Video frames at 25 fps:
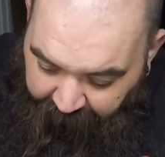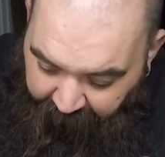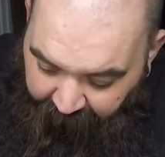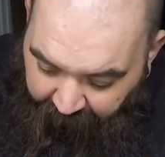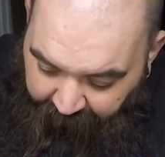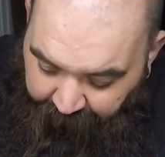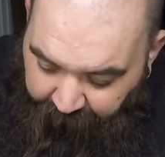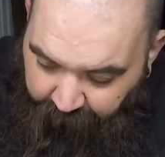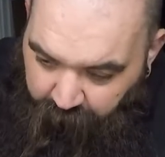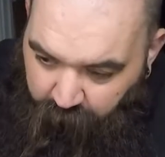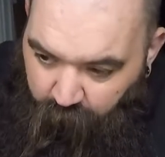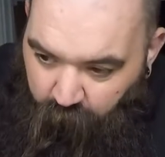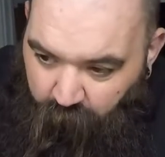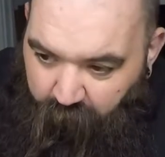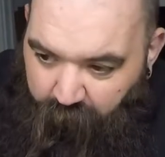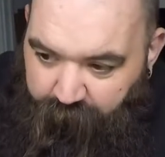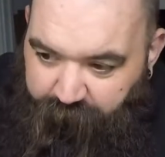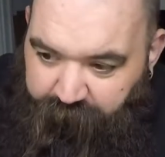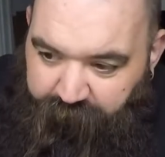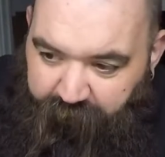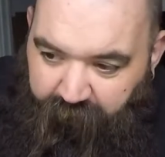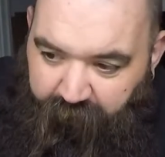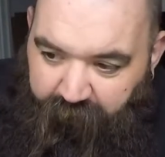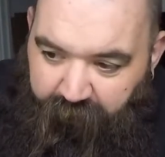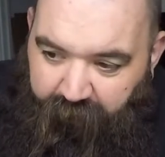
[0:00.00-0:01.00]
have on their
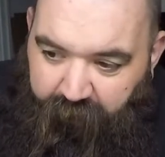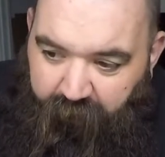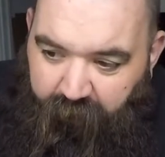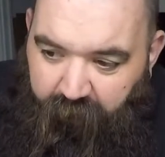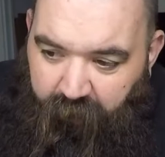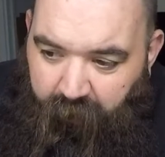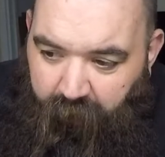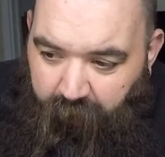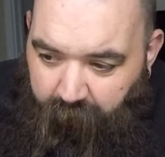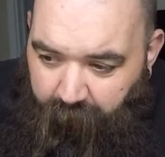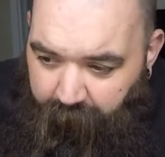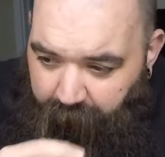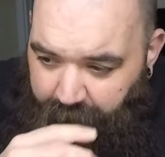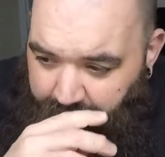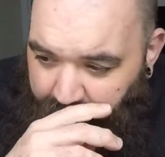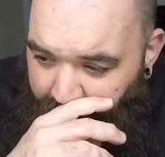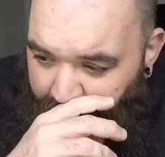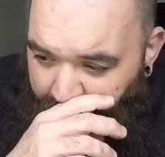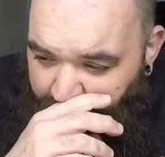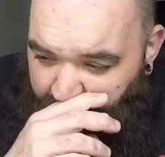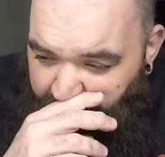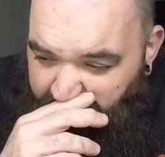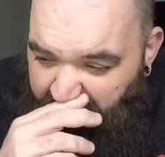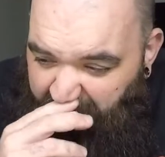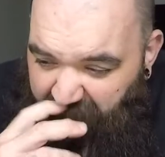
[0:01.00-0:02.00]
website, they
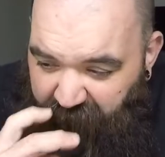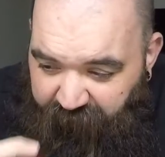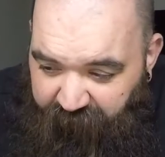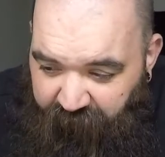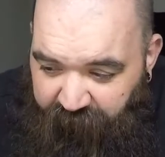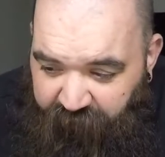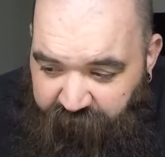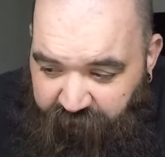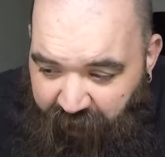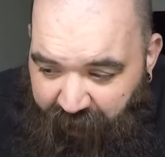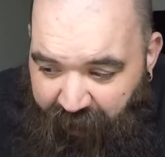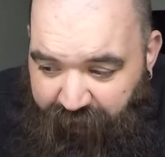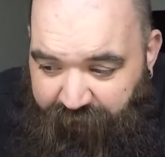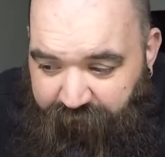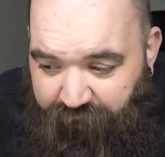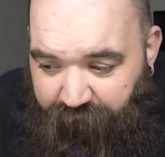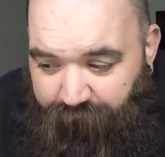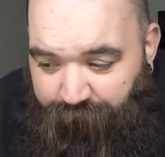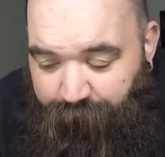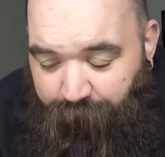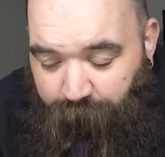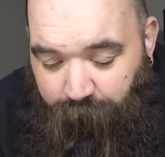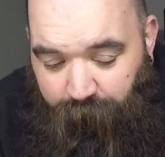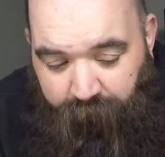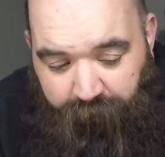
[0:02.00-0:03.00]
built a chassis
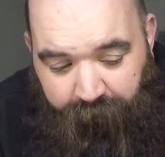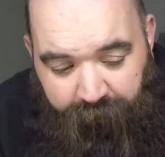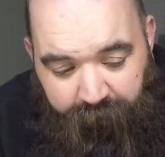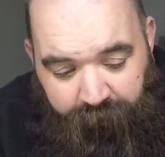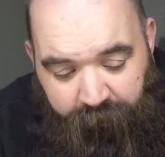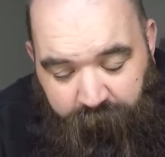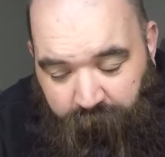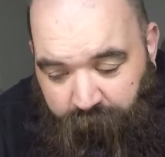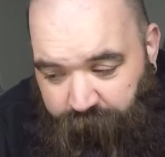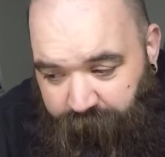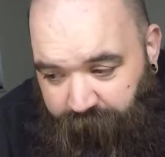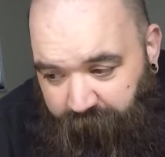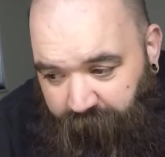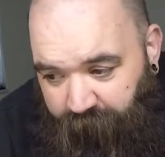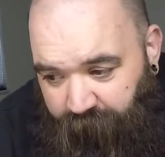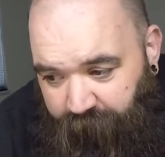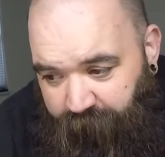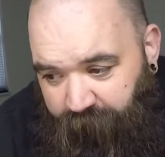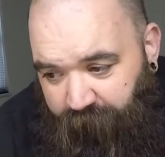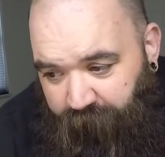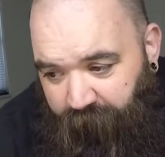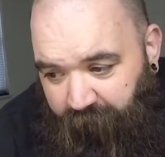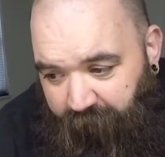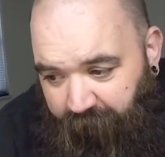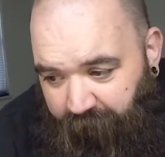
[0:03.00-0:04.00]
for it using a
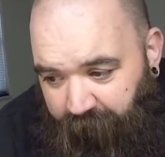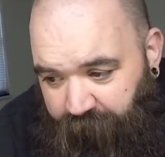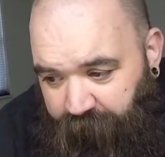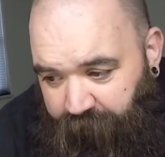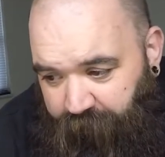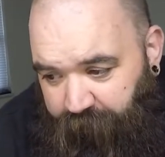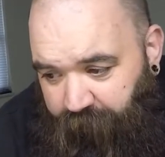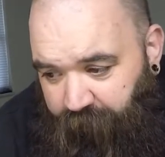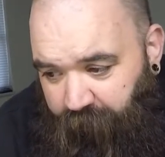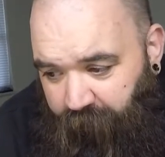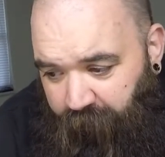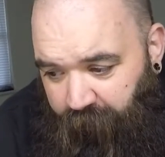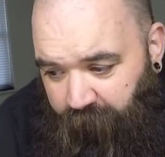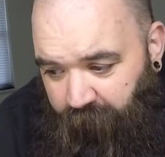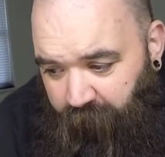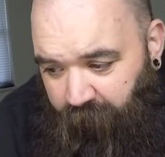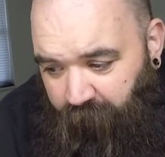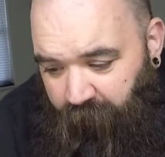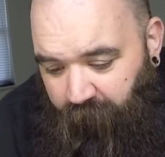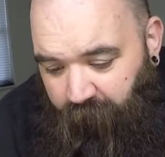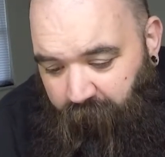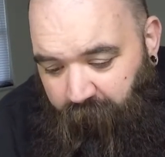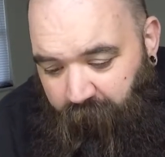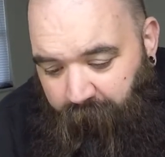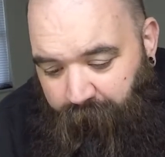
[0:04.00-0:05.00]
Slash.
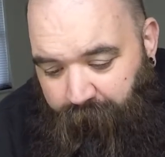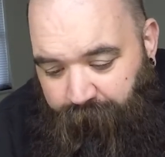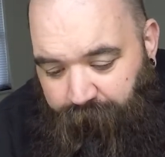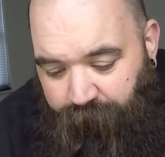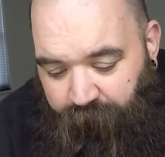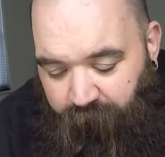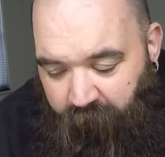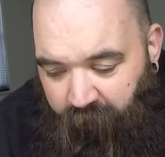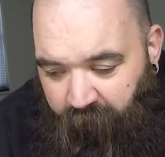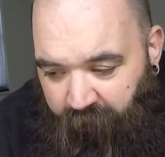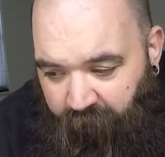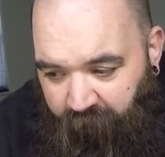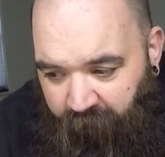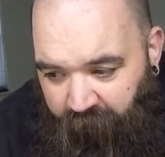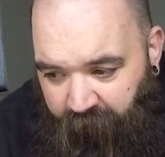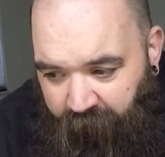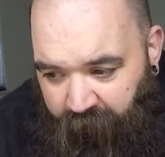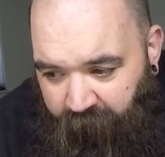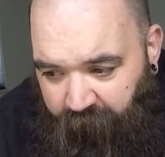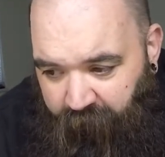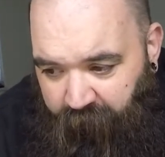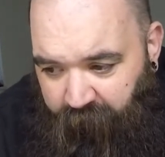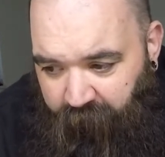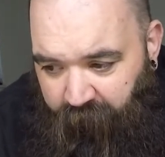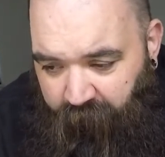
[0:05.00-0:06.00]
Um, and
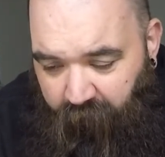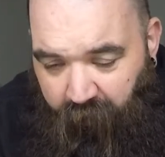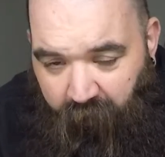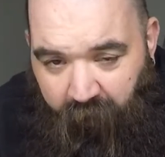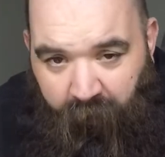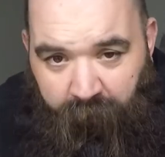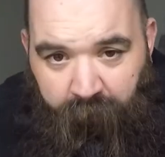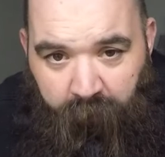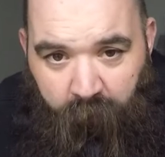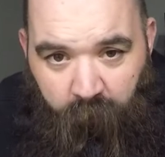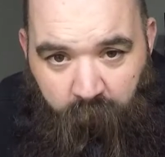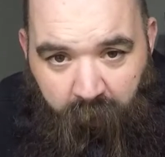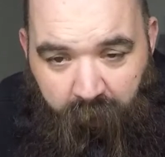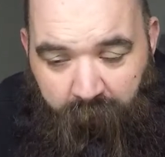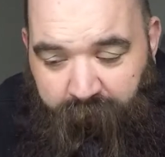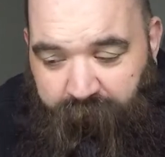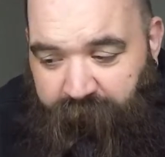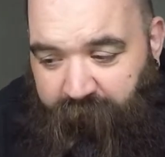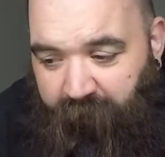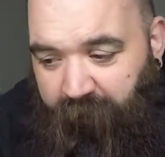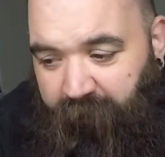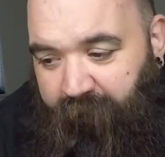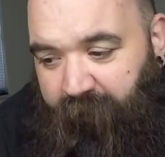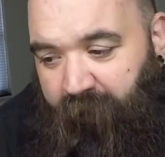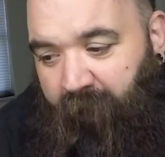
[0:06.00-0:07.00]
on their
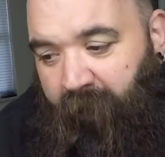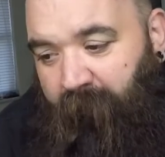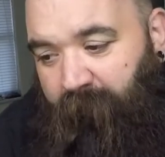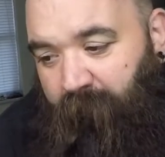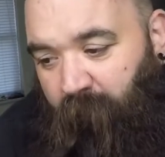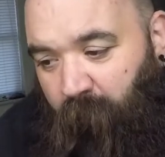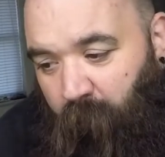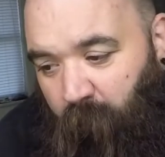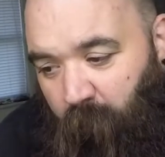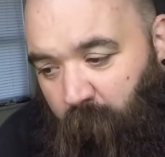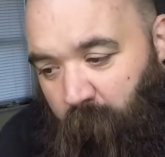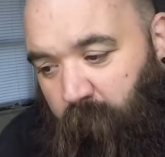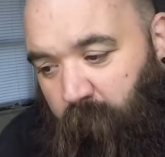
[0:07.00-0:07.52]
website, they have a whole